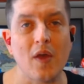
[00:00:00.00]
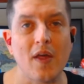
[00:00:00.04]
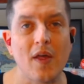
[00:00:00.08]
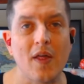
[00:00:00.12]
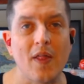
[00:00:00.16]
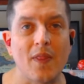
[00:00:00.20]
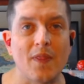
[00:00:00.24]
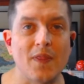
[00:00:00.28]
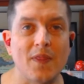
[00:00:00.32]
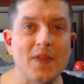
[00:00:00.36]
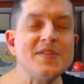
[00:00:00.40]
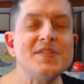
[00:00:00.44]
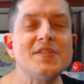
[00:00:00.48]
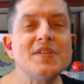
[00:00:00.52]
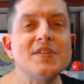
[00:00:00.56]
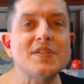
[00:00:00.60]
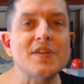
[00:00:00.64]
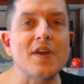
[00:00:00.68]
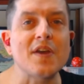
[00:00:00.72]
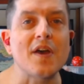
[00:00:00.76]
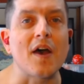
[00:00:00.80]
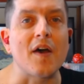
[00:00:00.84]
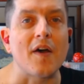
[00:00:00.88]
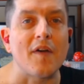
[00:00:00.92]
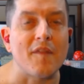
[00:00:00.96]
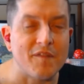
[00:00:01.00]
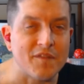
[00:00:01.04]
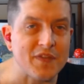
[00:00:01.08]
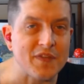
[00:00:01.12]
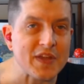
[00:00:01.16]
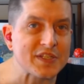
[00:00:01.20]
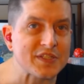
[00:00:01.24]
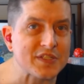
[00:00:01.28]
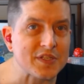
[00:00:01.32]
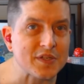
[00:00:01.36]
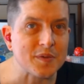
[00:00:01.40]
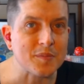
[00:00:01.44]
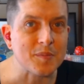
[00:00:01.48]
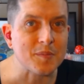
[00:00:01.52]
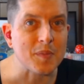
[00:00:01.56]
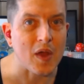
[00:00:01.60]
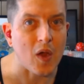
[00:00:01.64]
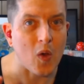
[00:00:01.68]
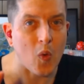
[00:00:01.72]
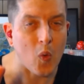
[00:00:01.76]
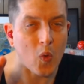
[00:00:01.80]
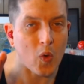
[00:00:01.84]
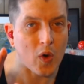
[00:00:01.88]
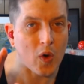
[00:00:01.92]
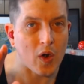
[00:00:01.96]
this is a victim
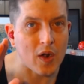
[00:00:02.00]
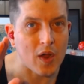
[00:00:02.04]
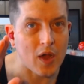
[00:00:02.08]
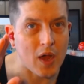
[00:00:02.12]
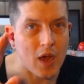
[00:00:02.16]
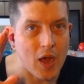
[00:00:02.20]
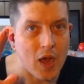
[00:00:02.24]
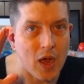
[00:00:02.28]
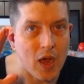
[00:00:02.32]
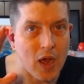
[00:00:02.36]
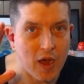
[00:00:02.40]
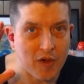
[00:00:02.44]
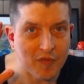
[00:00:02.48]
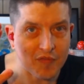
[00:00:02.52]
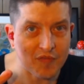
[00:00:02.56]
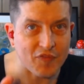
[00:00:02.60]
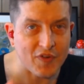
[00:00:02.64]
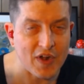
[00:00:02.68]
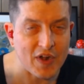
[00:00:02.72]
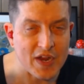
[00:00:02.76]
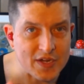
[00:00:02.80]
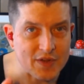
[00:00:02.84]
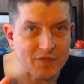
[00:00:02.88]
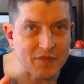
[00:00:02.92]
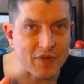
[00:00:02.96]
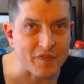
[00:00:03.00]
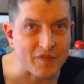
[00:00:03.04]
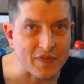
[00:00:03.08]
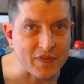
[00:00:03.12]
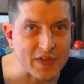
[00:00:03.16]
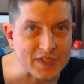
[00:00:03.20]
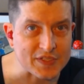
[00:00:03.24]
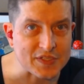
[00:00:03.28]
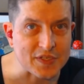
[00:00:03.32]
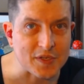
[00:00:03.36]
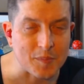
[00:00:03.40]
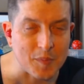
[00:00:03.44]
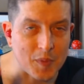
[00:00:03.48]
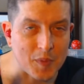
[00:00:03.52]
or a friend of a victim.